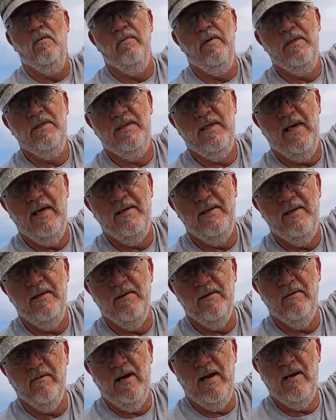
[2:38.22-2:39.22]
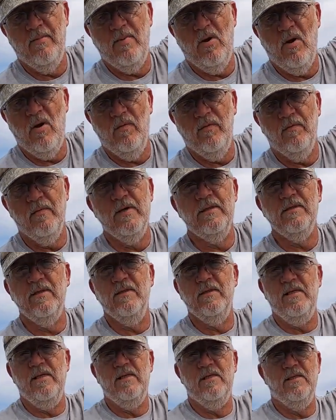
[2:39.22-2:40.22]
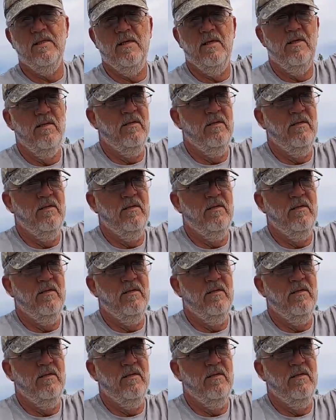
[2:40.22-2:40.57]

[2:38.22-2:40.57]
reach down here and grab all the rest of this,